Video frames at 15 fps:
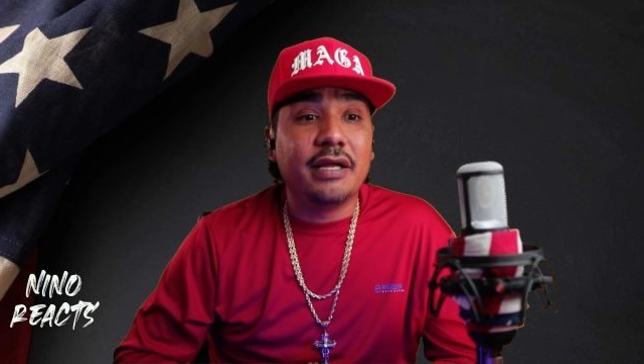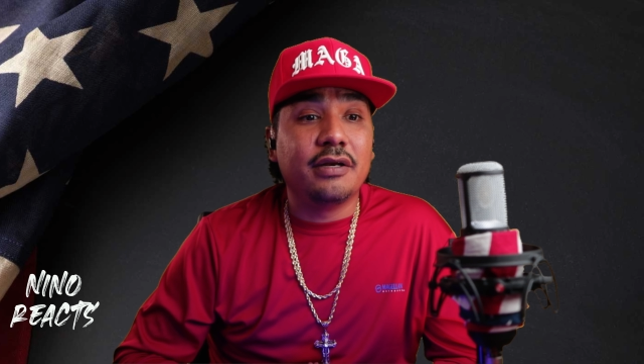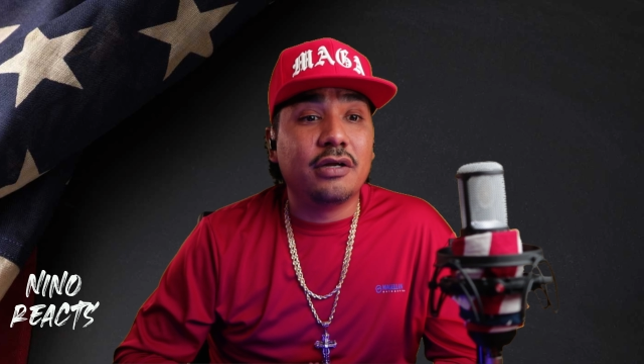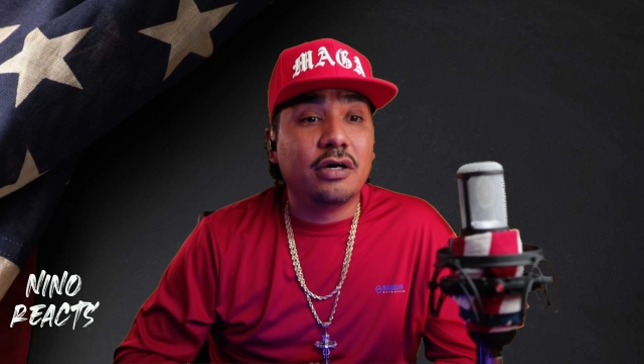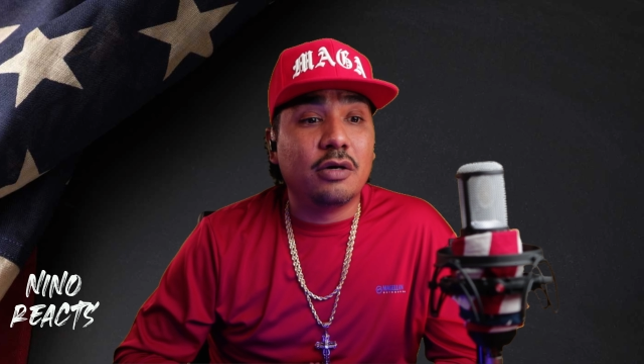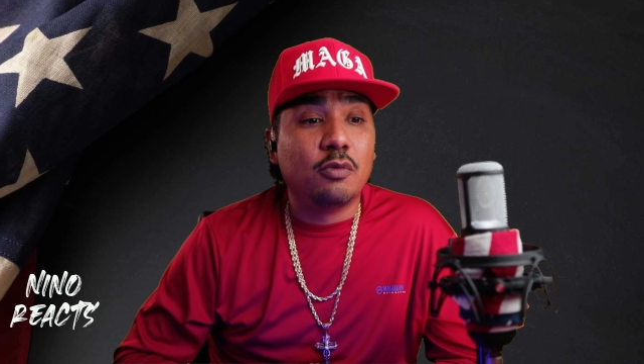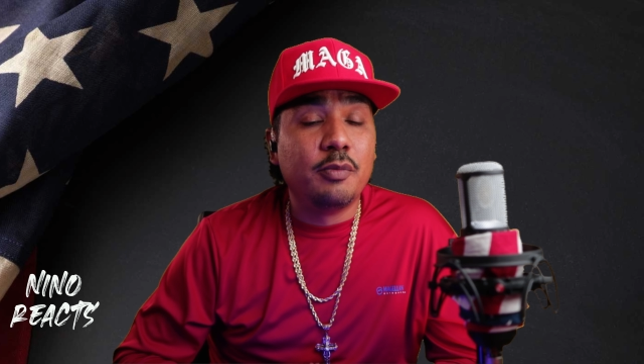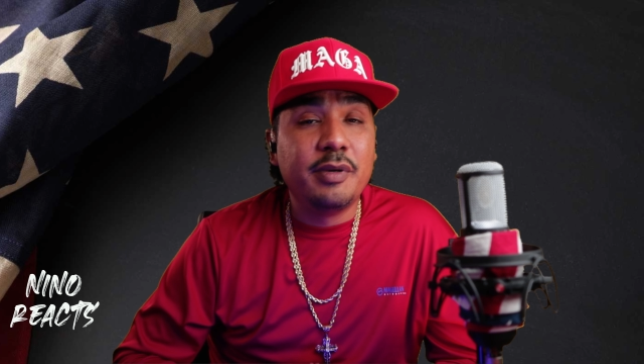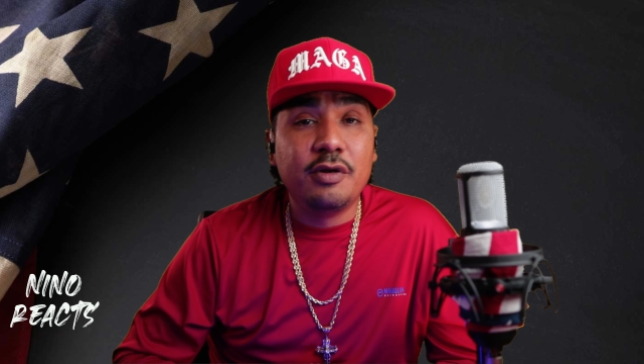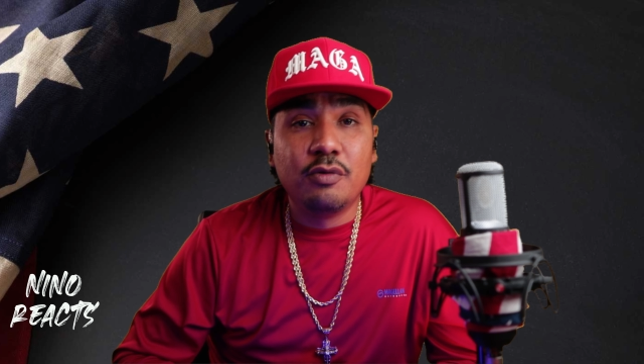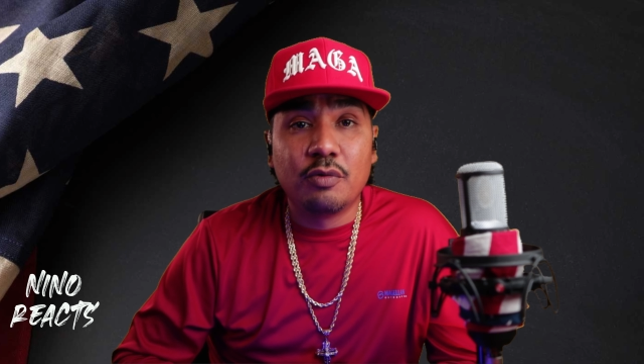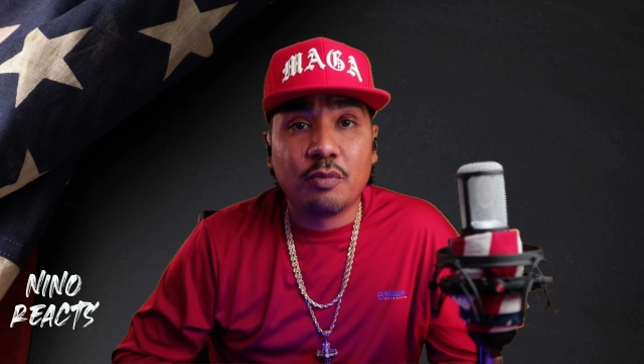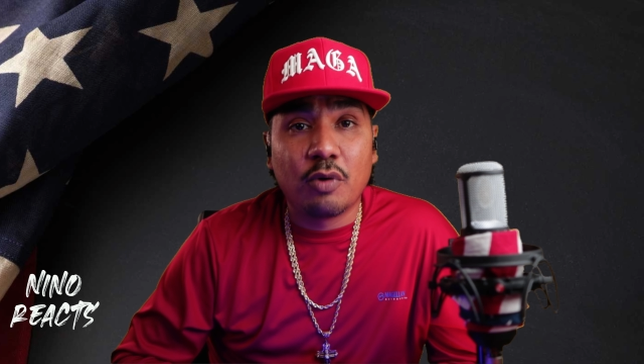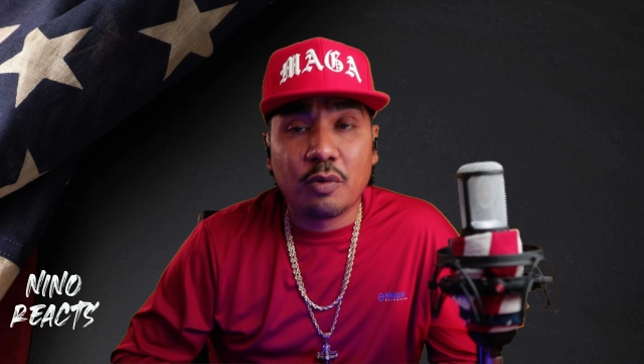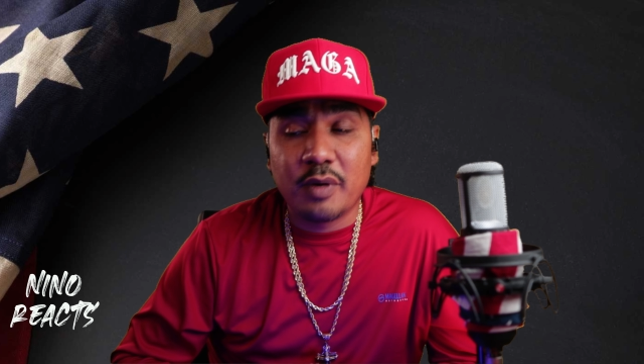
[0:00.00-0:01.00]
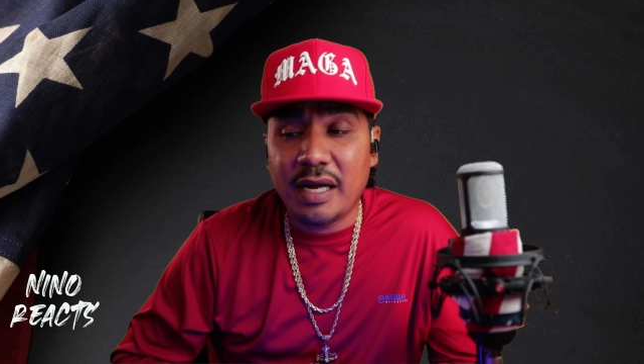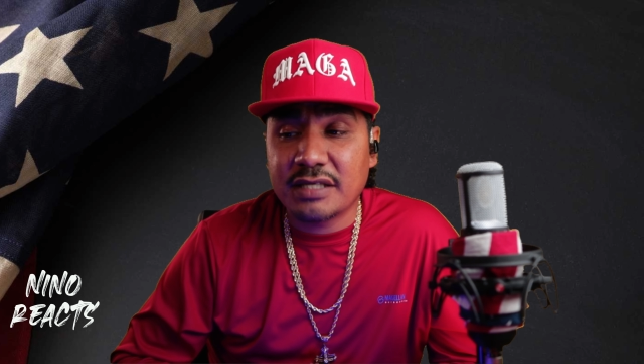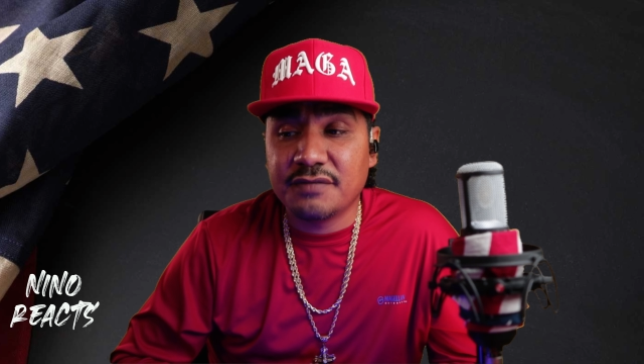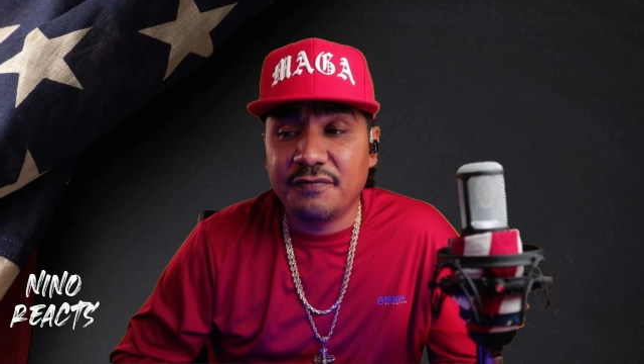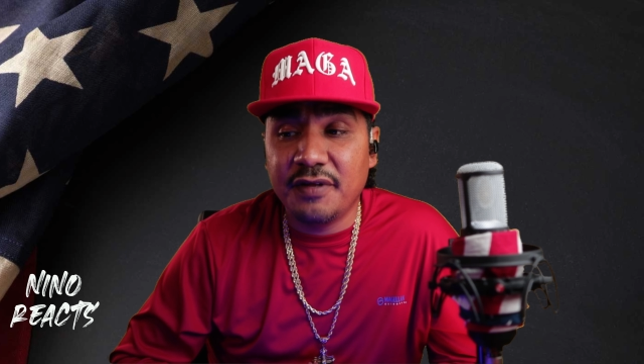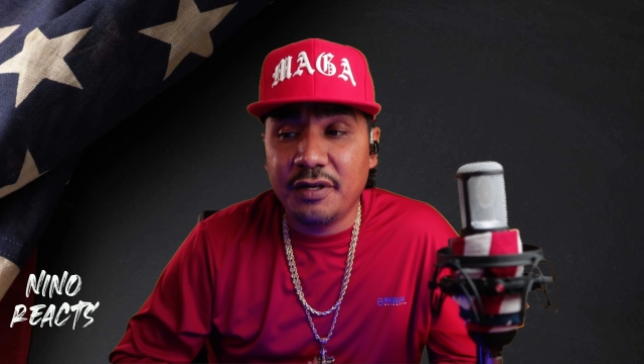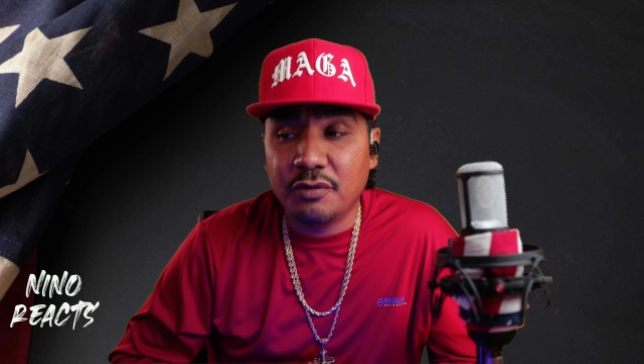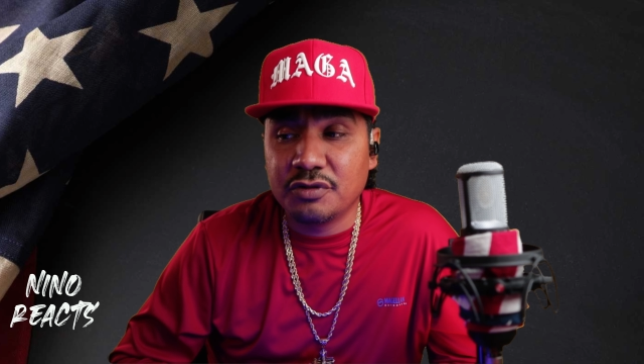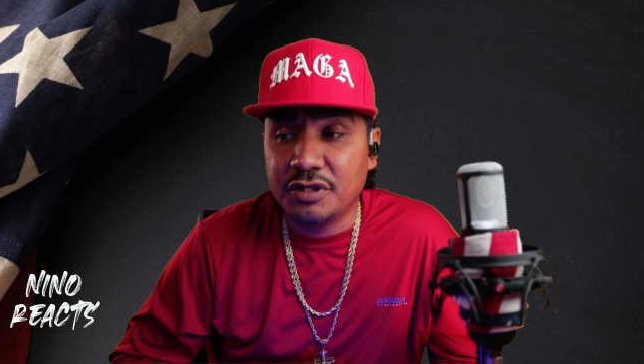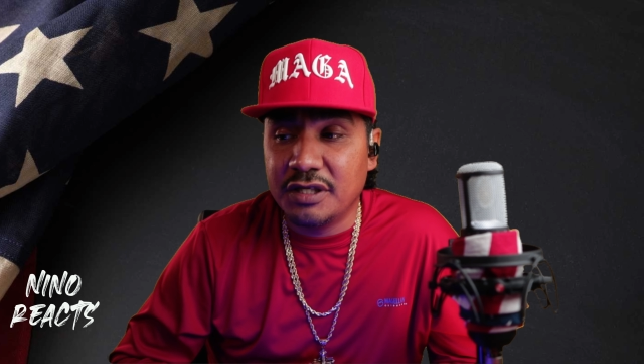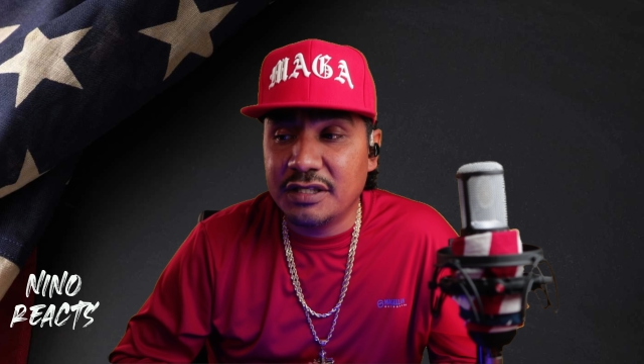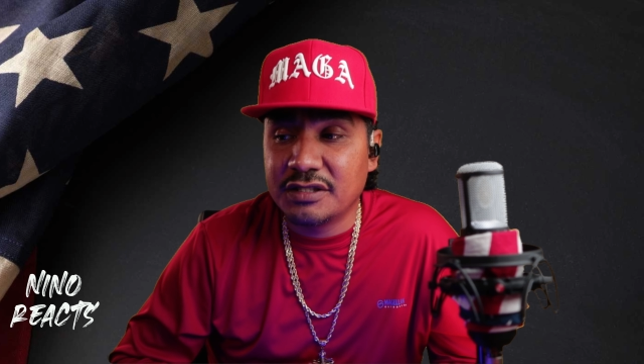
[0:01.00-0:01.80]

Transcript: And we'll be doing more reaction videos